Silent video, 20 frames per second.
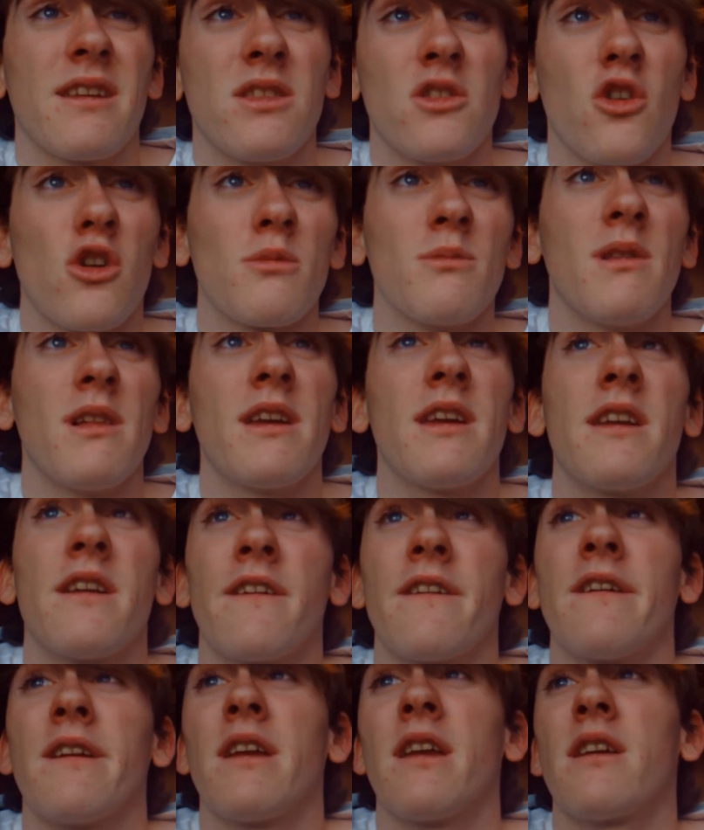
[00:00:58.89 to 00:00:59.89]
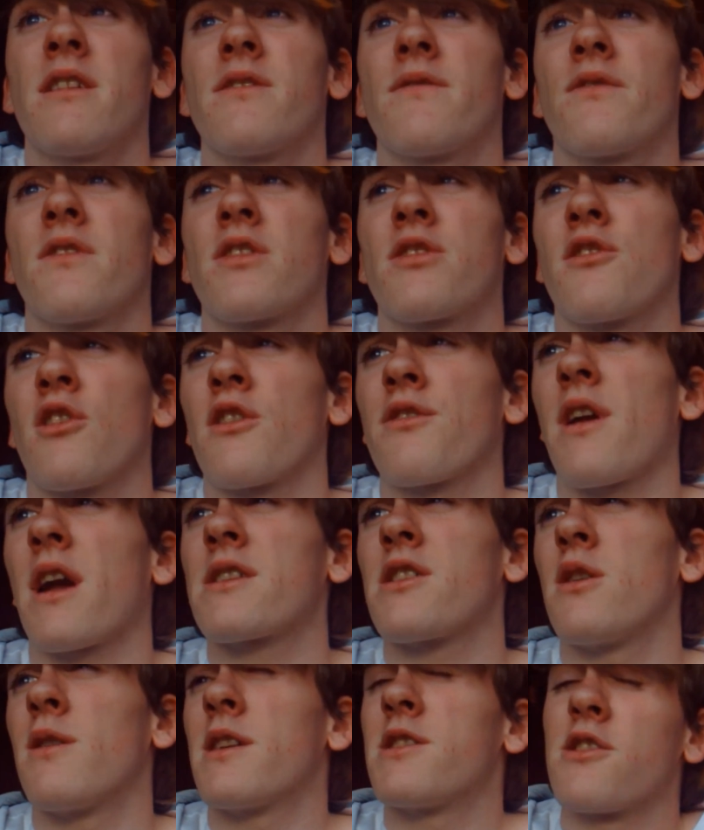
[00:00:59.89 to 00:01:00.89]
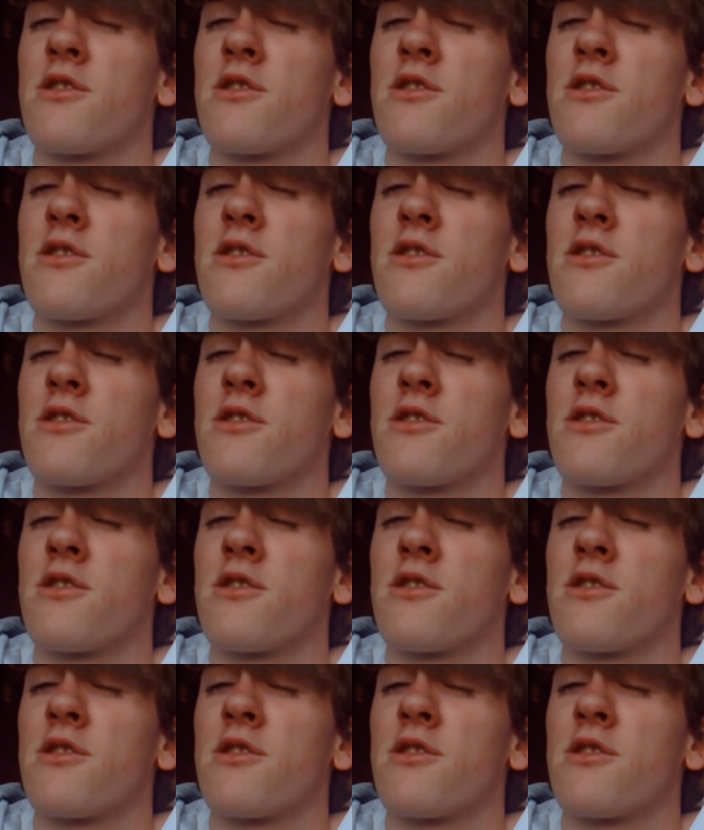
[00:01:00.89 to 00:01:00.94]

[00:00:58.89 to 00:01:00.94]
normally if it starts acting,